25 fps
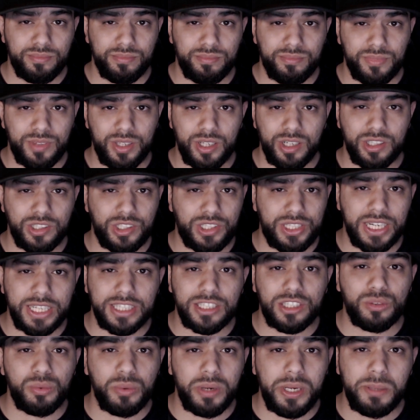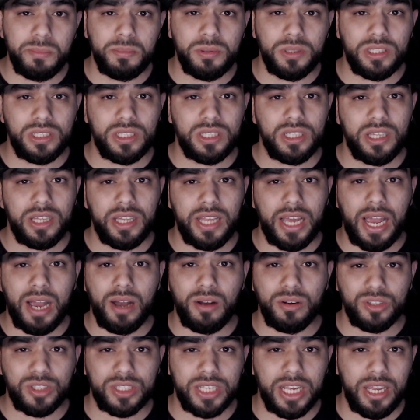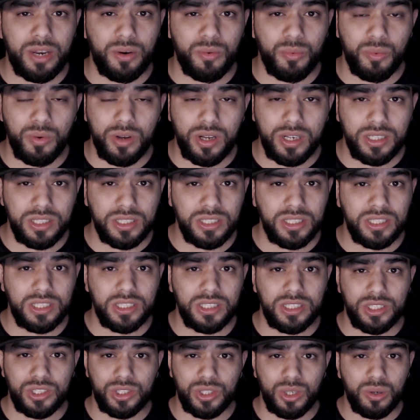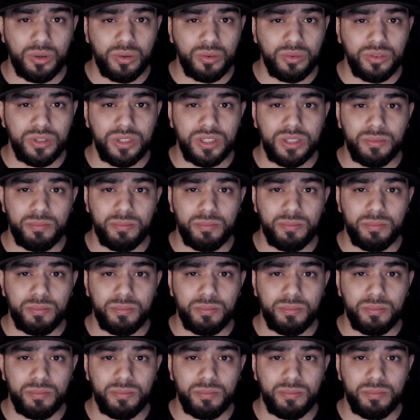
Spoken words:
their jet sweeps, the outside run zone